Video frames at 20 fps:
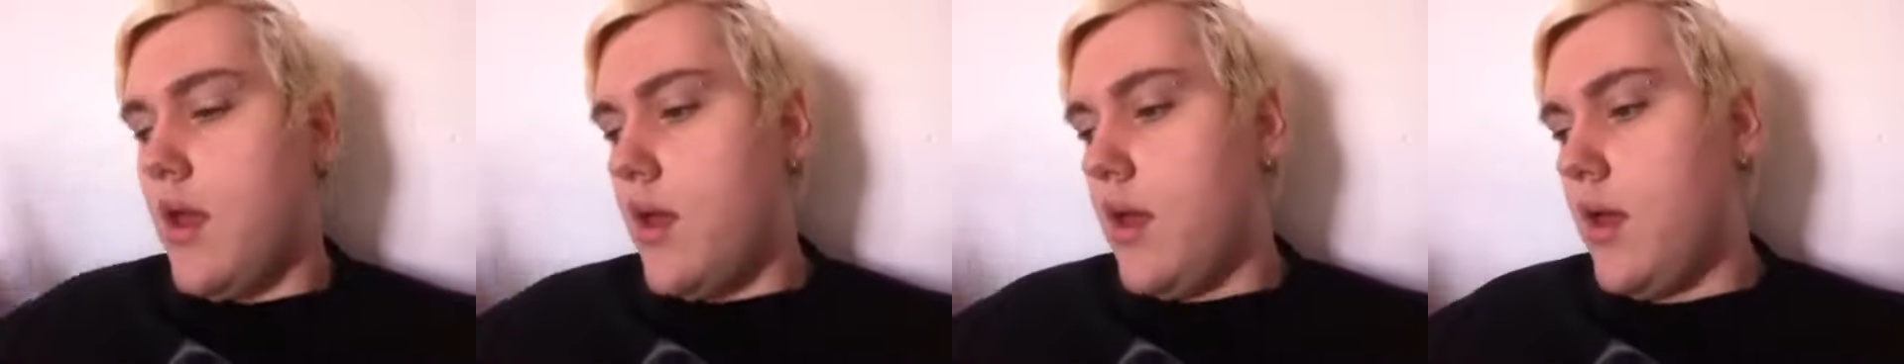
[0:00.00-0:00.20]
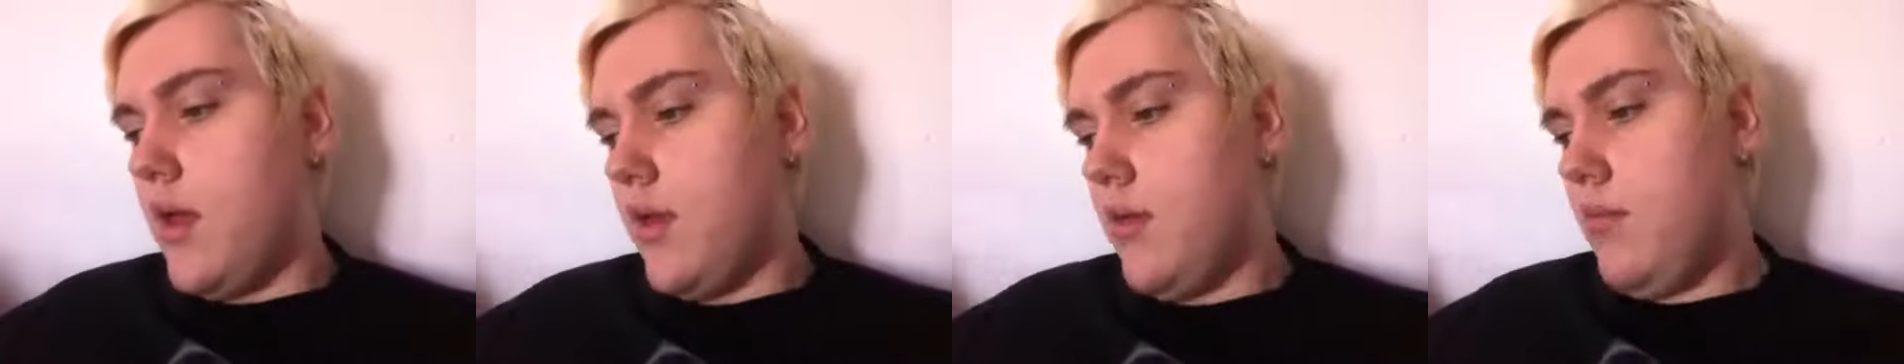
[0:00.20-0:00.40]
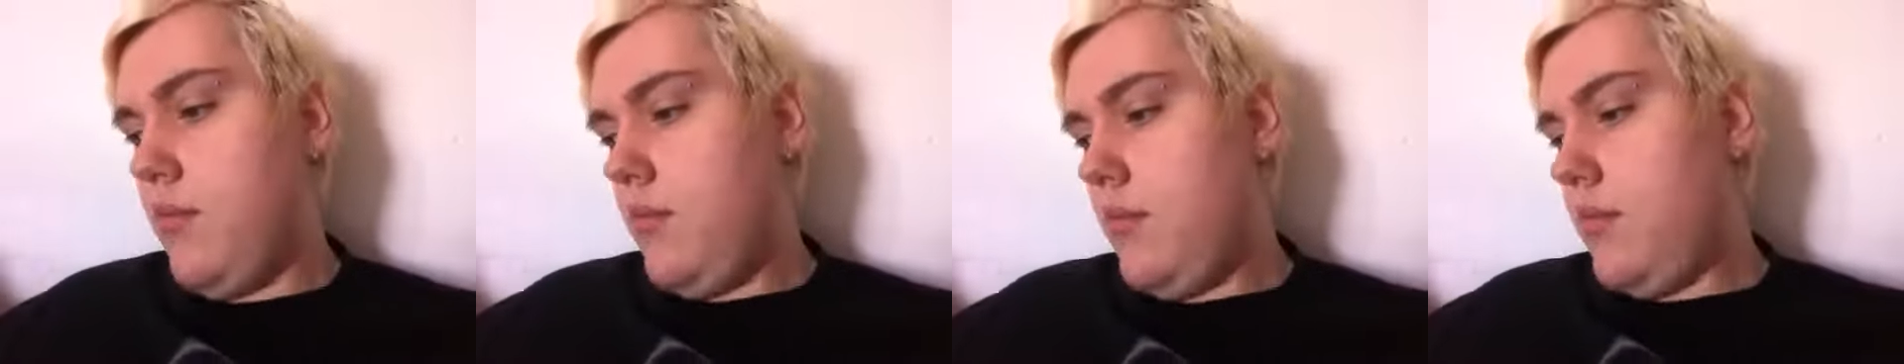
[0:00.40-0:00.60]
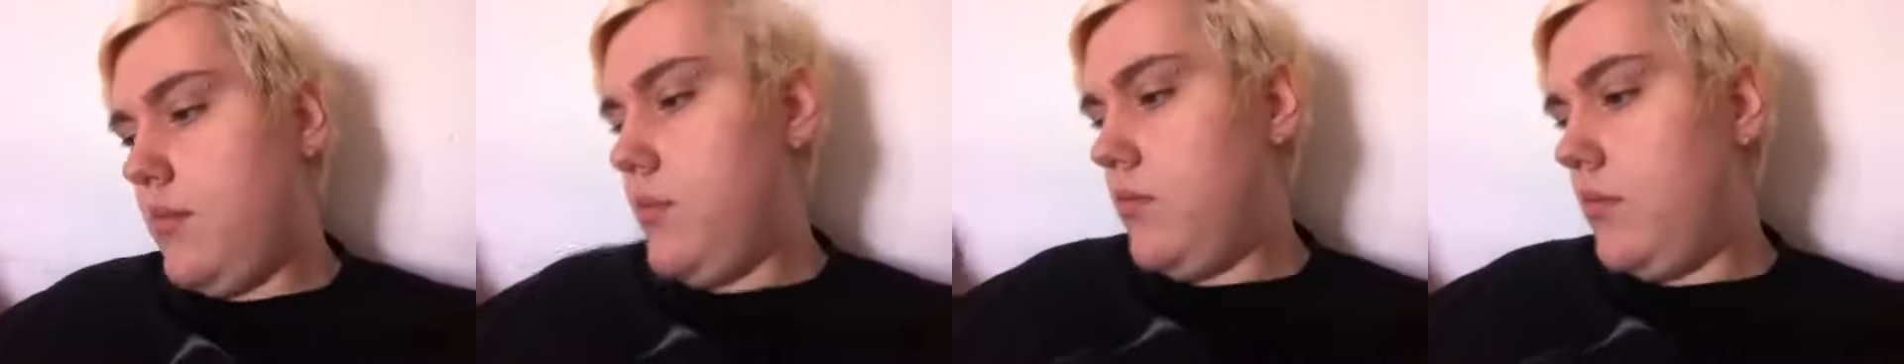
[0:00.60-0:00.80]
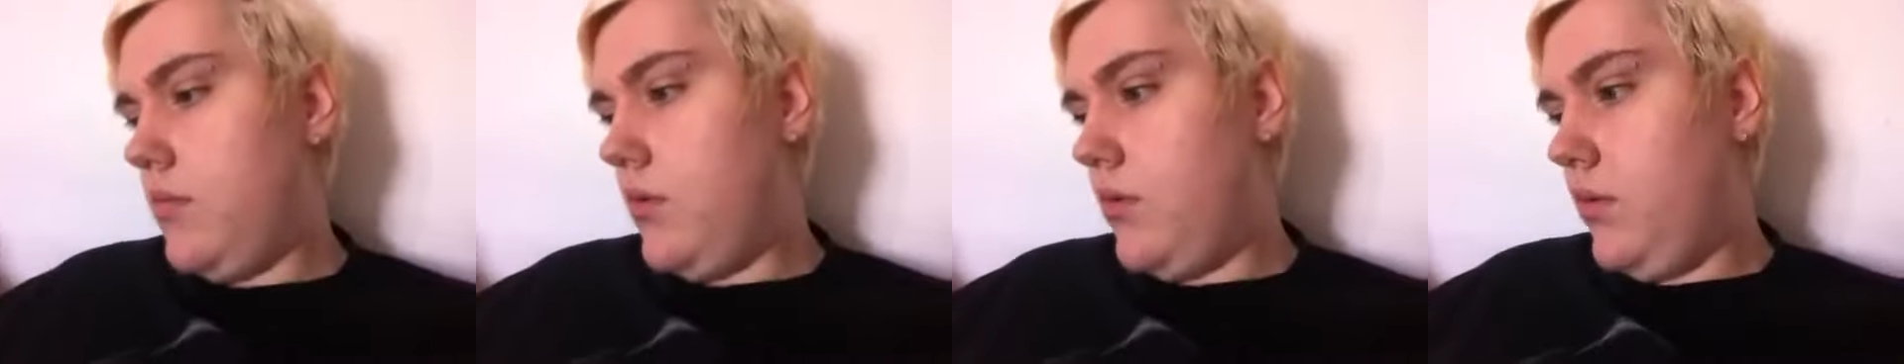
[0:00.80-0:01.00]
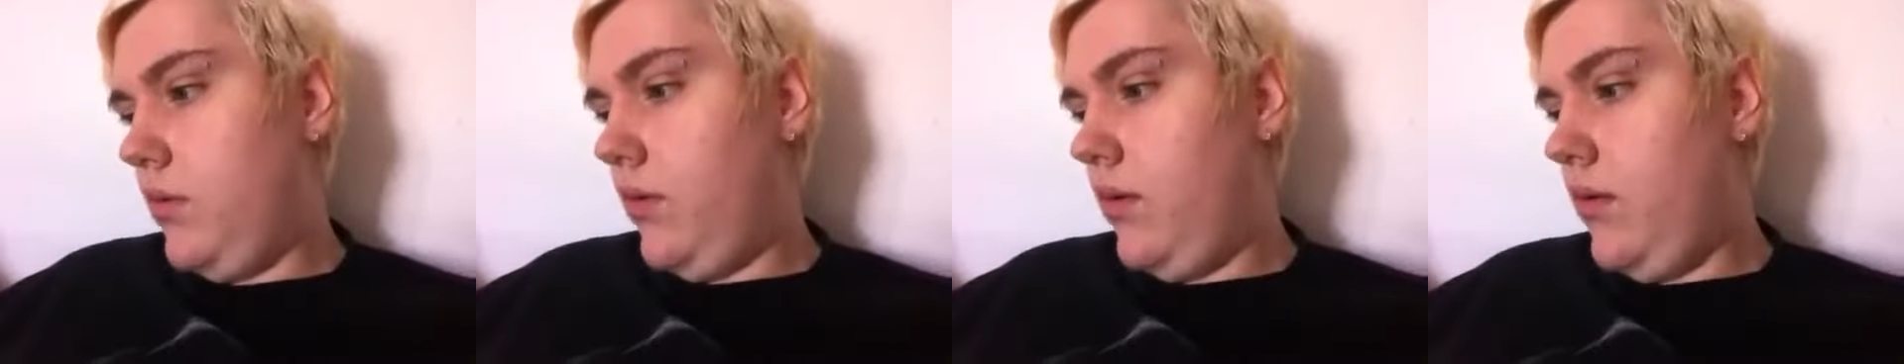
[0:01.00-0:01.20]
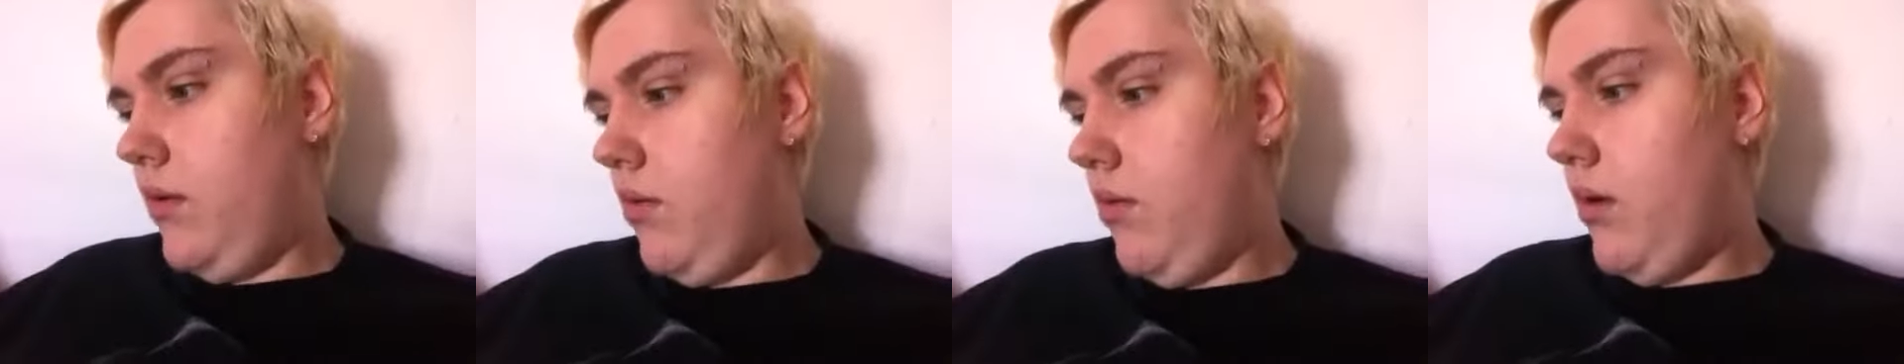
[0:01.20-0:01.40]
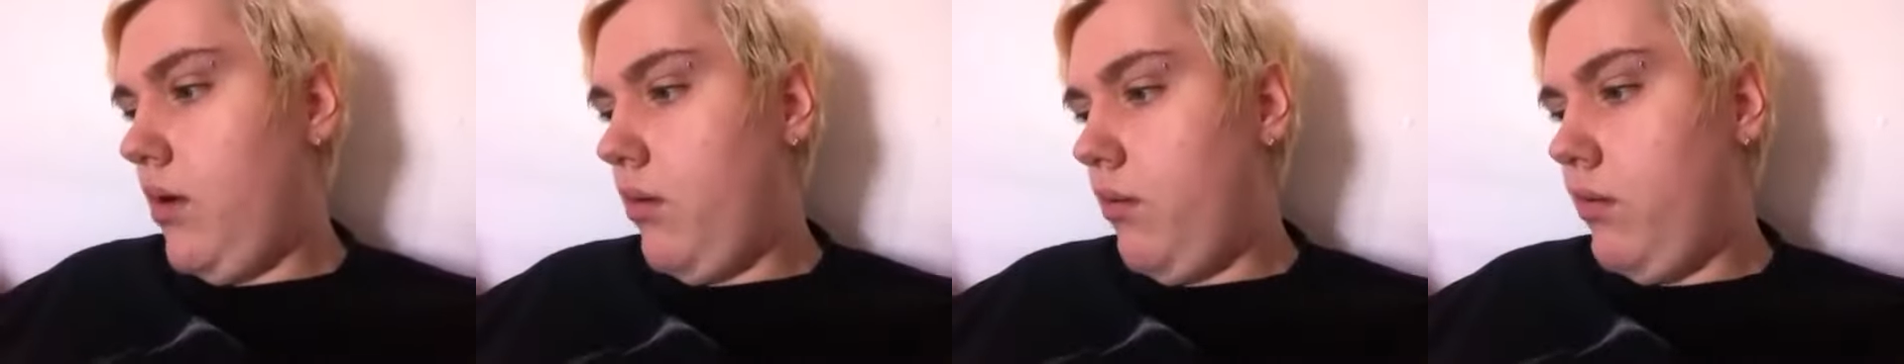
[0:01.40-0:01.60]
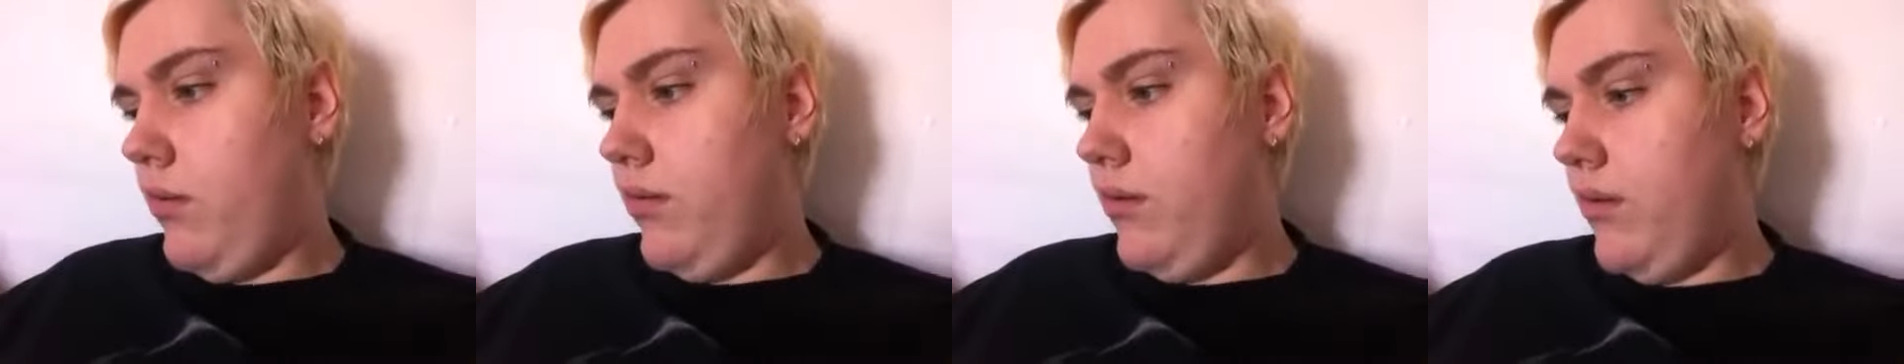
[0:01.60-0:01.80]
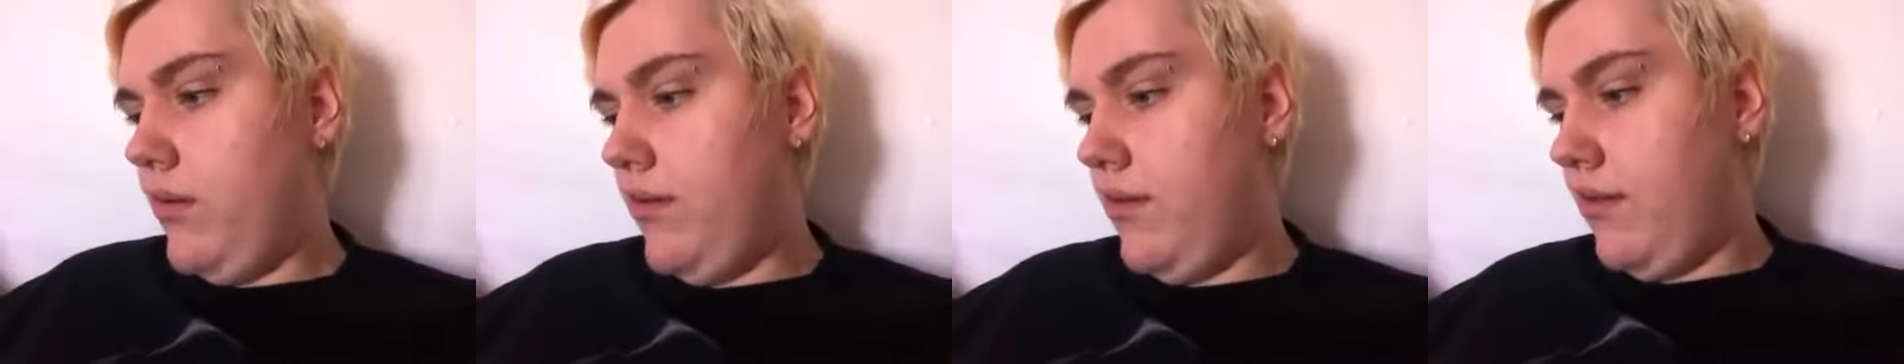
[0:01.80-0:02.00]
Um, also I
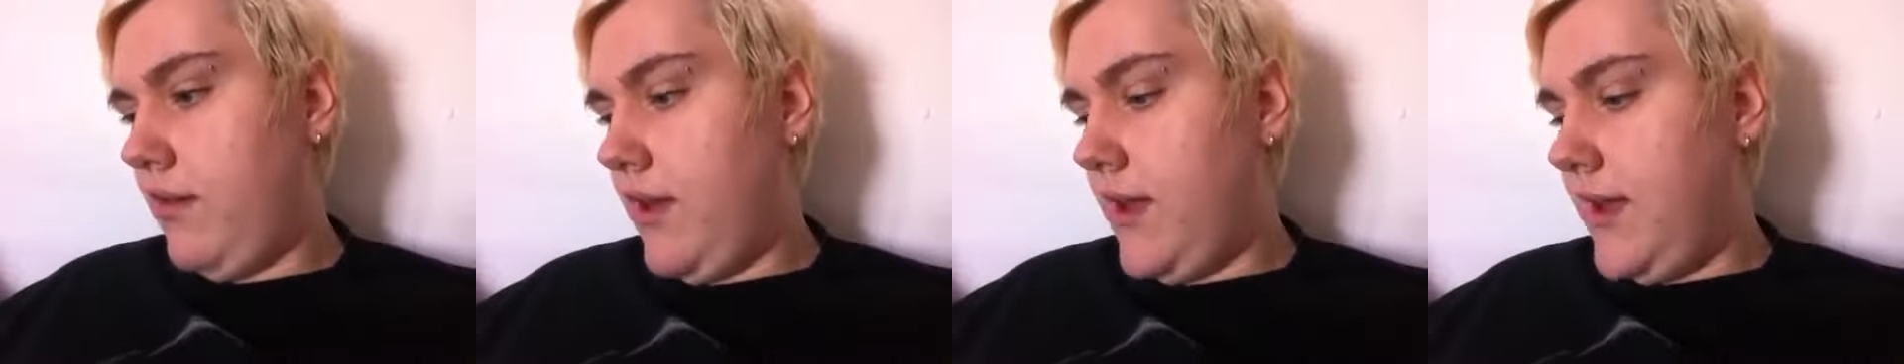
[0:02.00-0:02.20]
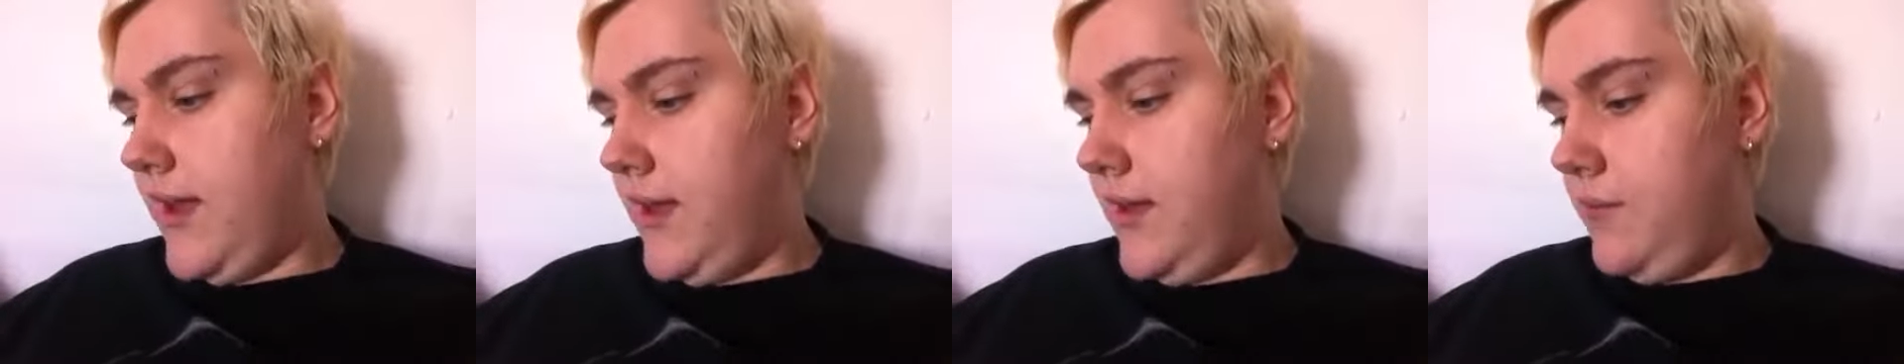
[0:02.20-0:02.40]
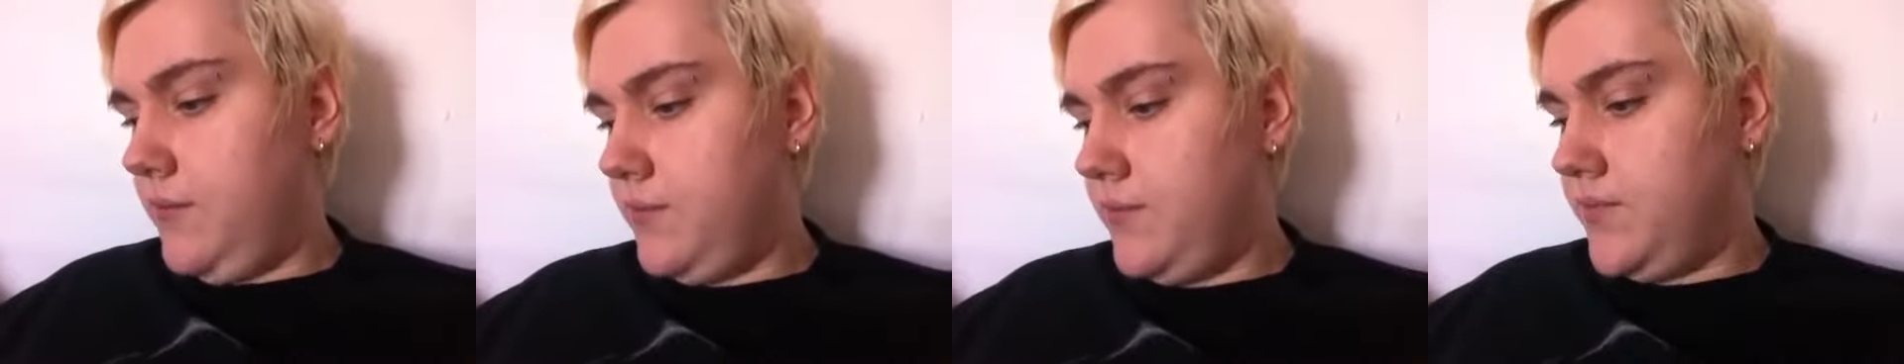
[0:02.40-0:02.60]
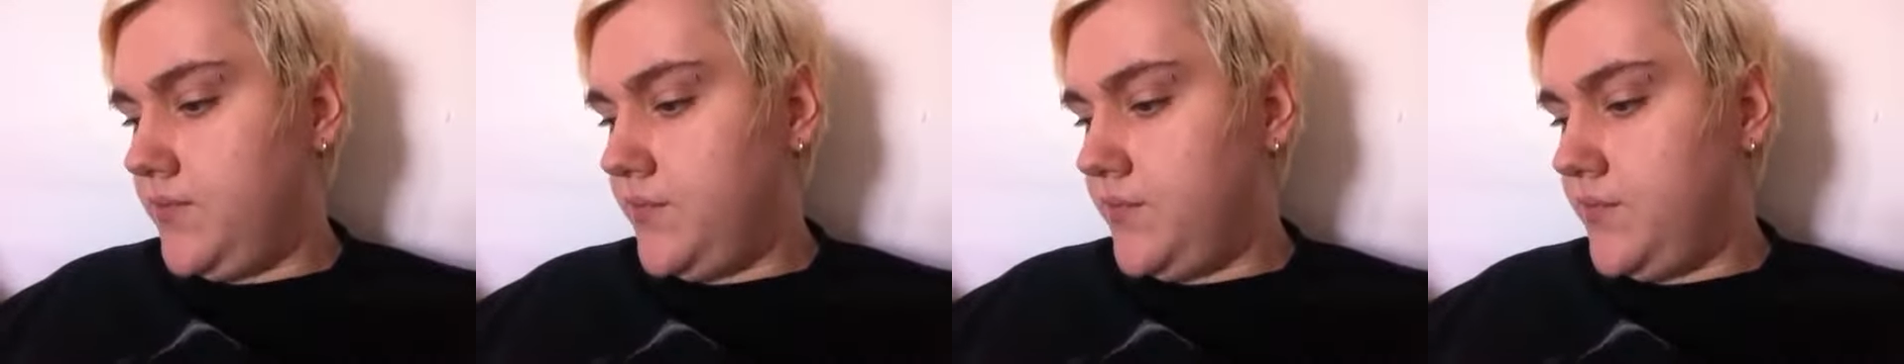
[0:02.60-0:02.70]
want to say,